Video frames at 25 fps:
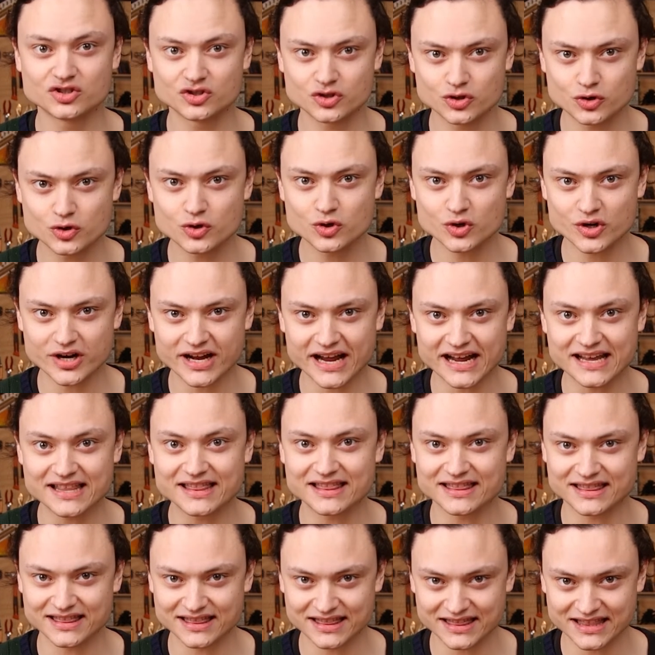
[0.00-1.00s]
to
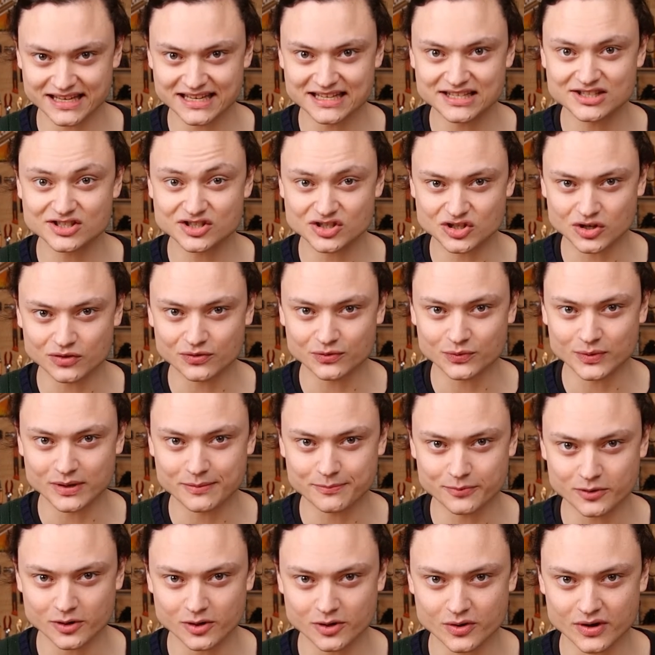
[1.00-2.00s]
create these
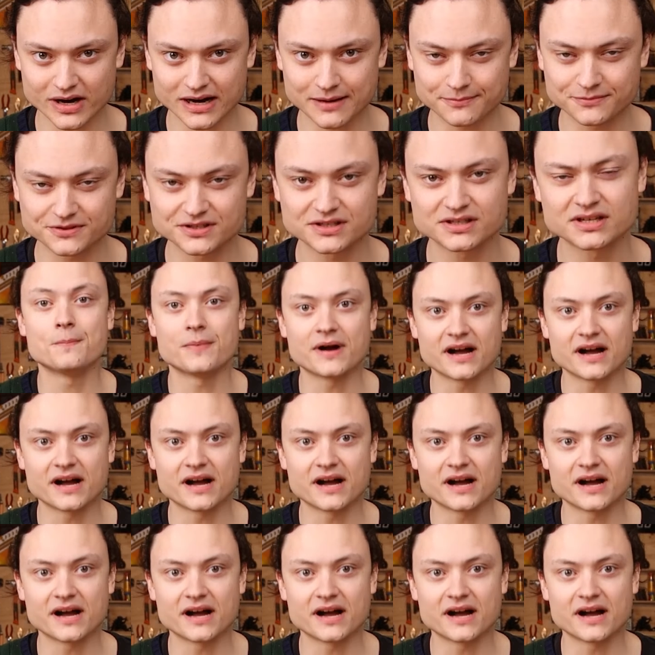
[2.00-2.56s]
software programs.